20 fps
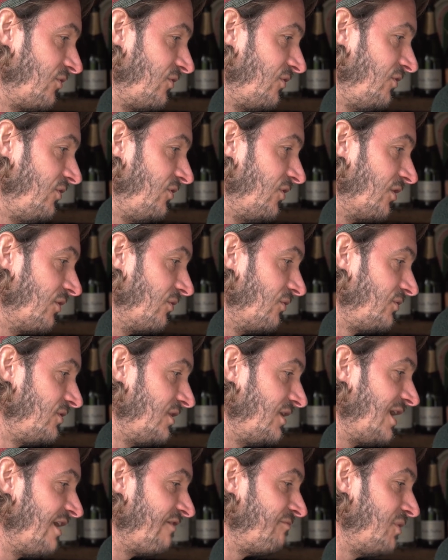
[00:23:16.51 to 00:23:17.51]
you know,
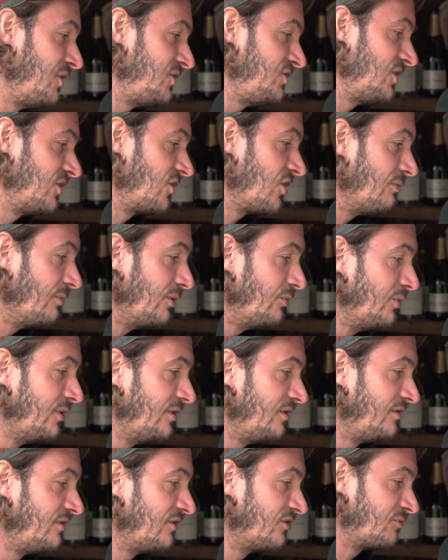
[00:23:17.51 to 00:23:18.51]
didn't have much in common with
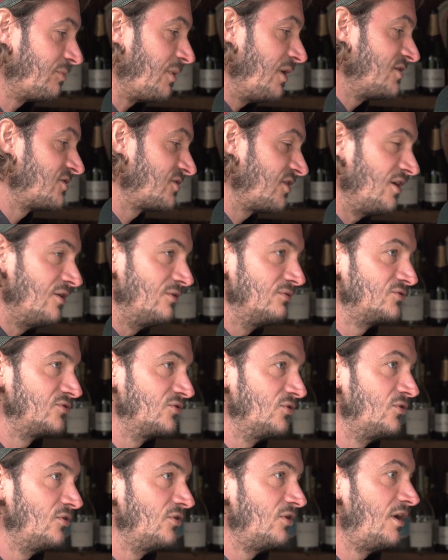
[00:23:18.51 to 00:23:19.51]
the Spice Girls
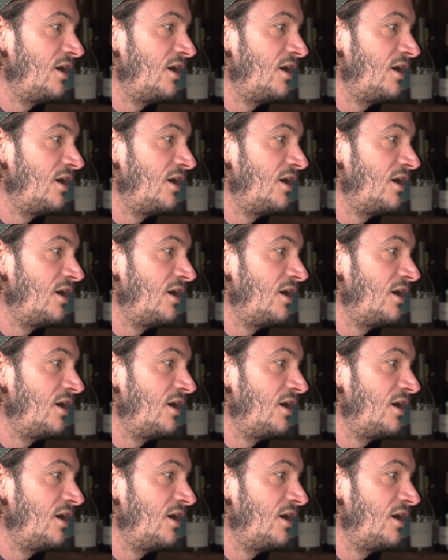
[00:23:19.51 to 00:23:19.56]
or,